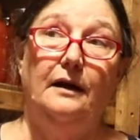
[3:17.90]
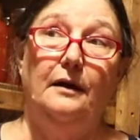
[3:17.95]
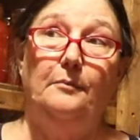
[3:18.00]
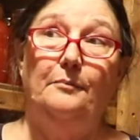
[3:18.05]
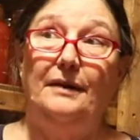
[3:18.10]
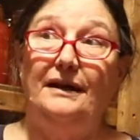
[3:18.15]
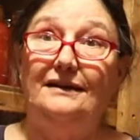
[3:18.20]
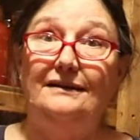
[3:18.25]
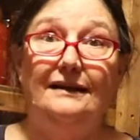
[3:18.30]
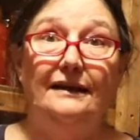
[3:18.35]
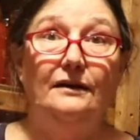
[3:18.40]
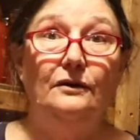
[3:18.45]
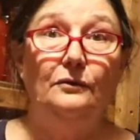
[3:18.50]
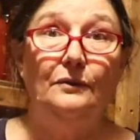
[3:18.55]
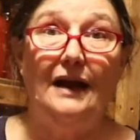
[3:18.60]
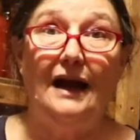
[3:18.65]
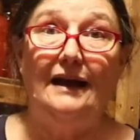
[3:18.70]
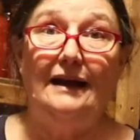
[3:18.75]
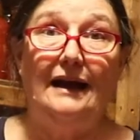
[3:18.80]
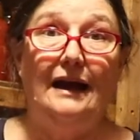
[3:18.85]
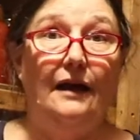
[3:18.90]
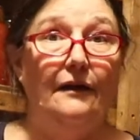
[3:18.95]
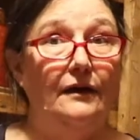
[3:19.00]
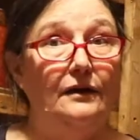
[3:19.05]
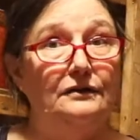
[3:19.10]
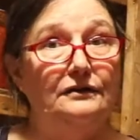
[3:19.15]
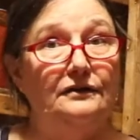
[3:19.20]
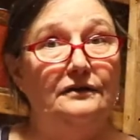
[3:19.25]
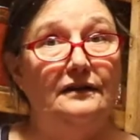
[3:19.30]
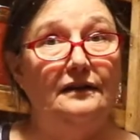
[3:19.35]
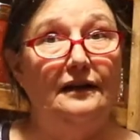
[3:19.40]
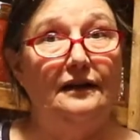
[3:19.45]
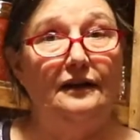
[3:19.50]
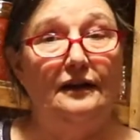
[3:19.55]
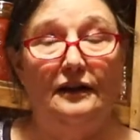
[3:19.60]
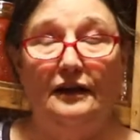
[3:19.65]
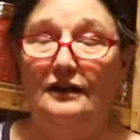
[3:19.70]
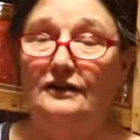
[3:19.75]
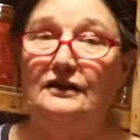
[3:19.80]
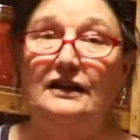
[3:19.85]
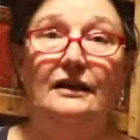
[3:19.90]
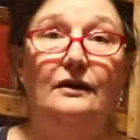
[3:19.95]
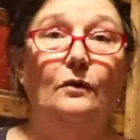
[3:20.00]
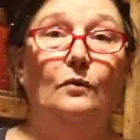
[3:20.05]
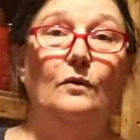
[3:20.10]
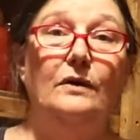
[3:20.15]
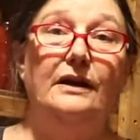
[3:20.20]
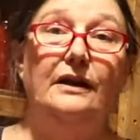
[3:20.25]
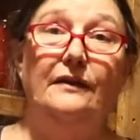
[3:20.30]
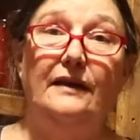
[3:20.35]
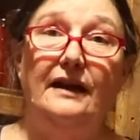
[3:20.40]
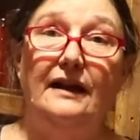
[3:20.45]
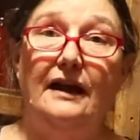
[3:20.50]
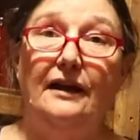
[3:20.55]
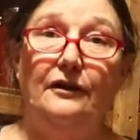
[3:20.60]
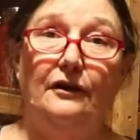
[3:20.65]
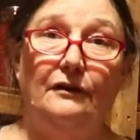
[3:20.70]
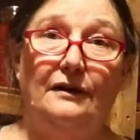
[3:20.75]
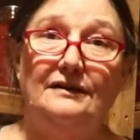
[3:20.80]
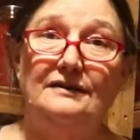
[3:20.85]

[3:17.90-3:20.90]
big deal right now. It's either one or the other.